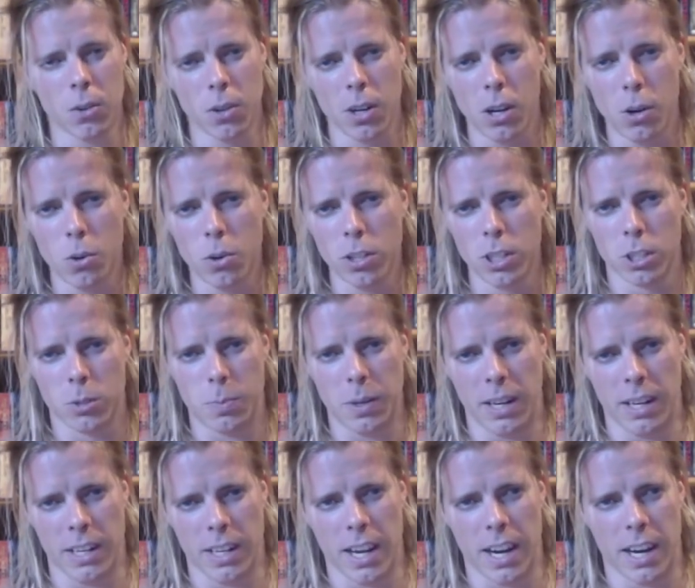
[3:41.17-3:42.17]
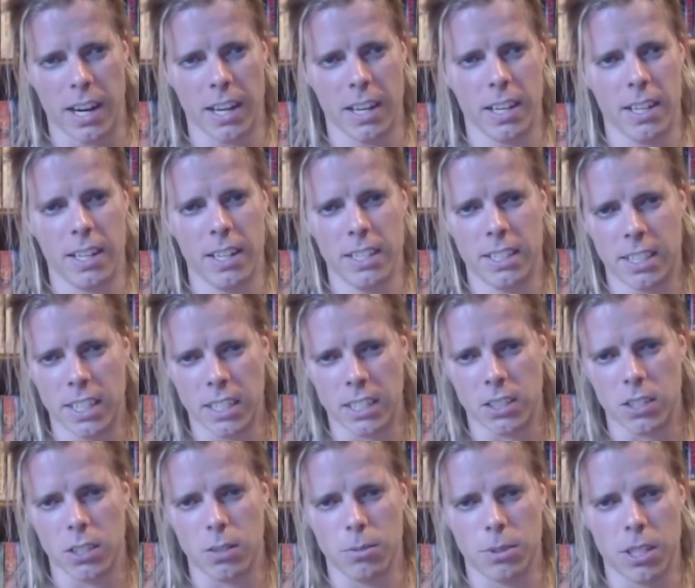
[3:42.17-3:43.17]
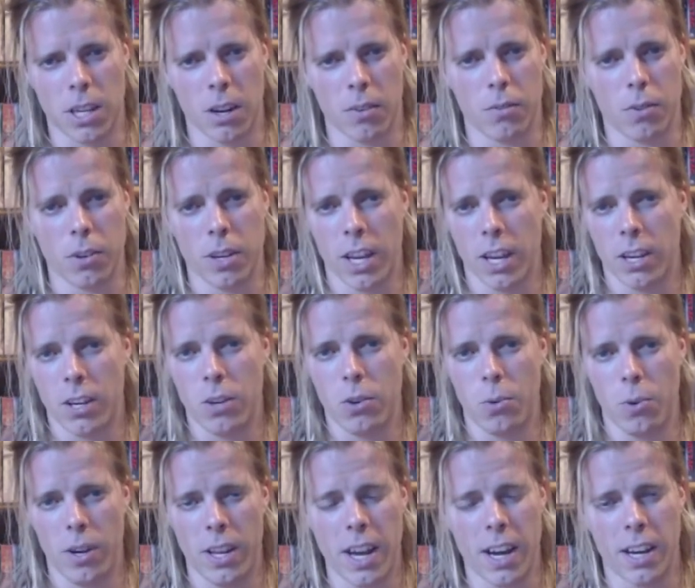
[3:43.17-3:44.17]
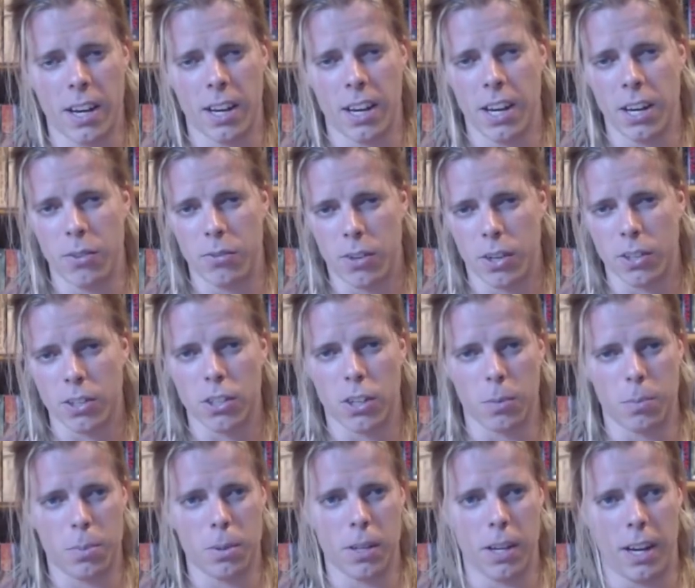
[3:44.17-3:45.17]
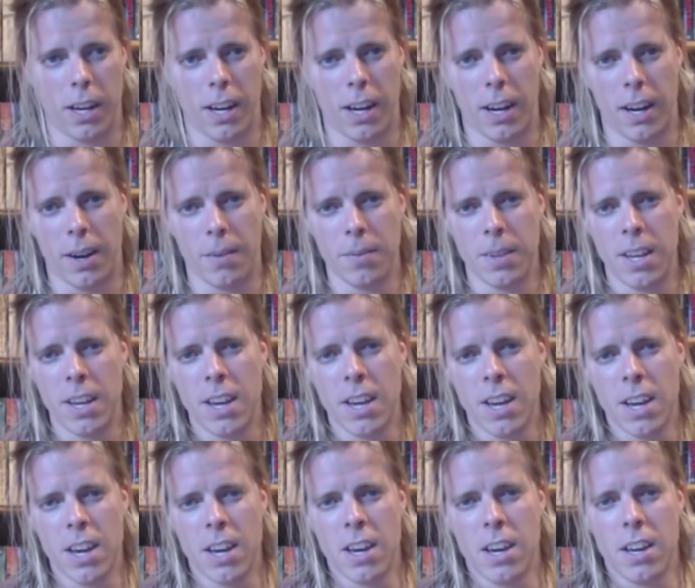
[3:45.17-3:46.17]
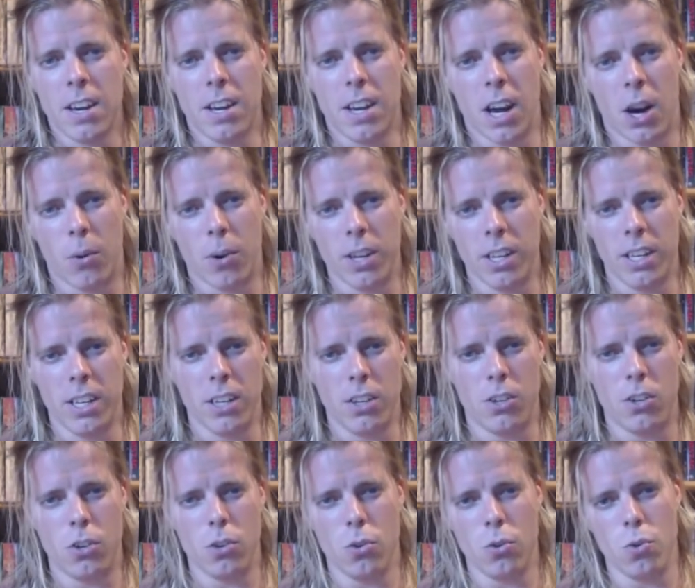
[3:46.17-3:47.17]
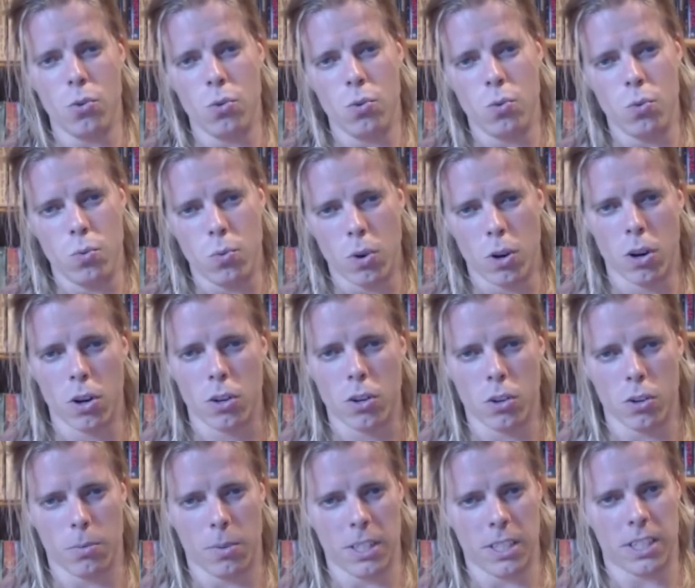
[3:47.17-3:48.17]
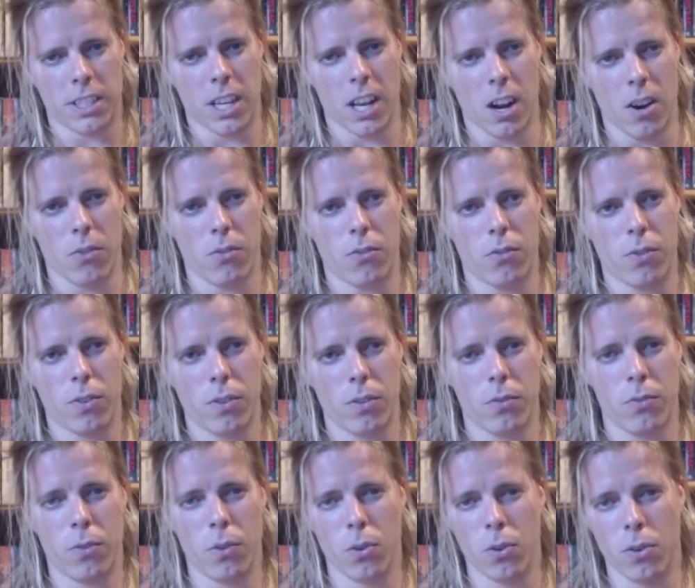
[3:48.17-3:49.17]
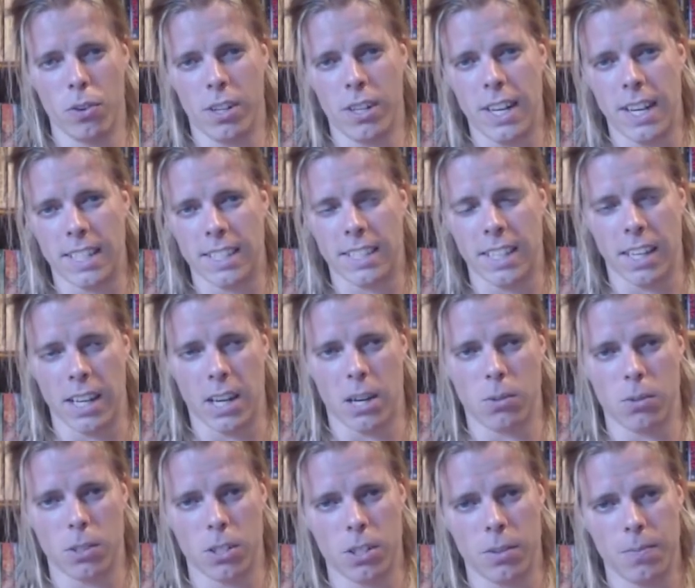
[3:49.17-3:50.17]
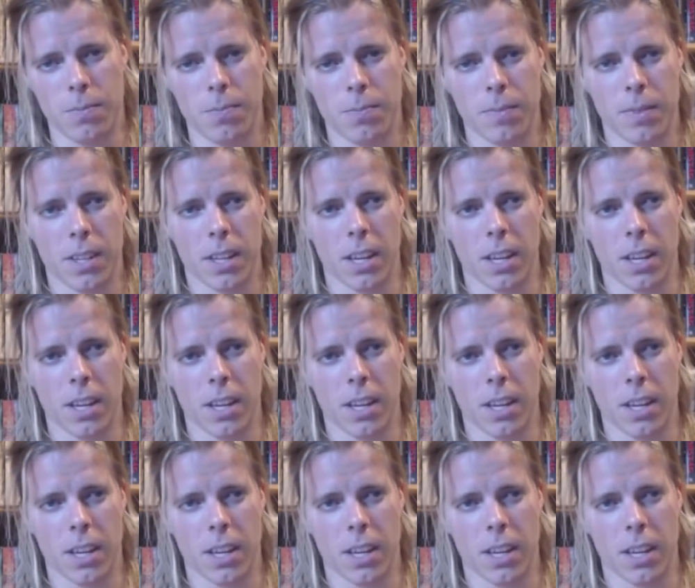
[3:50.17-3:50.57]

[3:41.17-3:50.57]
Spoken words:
Now, the glorious pilled guy, he says to himself, okay, cool, yeah, I fucked up. Now I need to work on myself for the next encounter